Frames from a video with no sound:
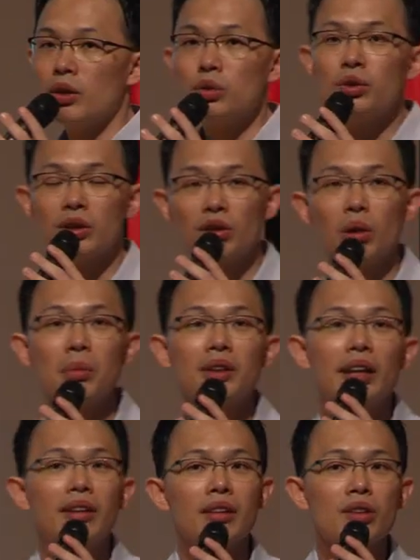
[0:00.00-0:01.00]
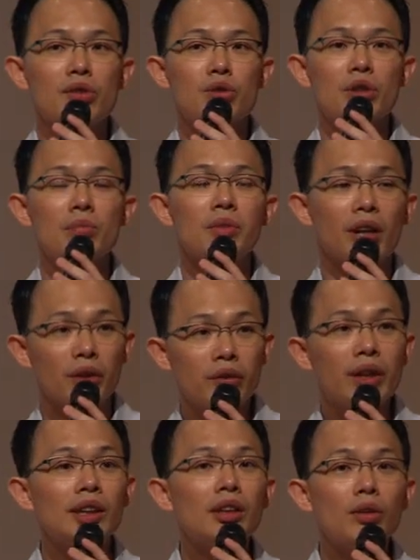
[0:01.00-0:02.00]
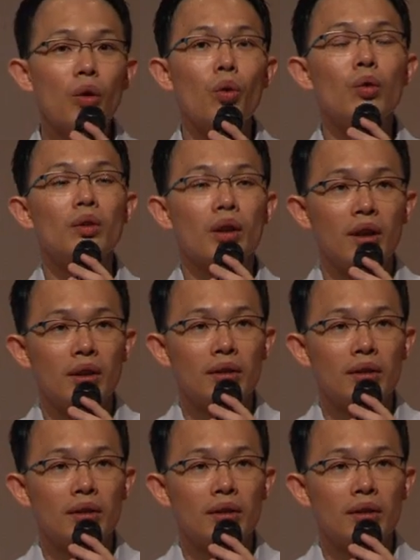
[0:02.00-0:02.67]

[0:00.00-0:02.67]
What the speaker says: they go to the normal technical stream, they already know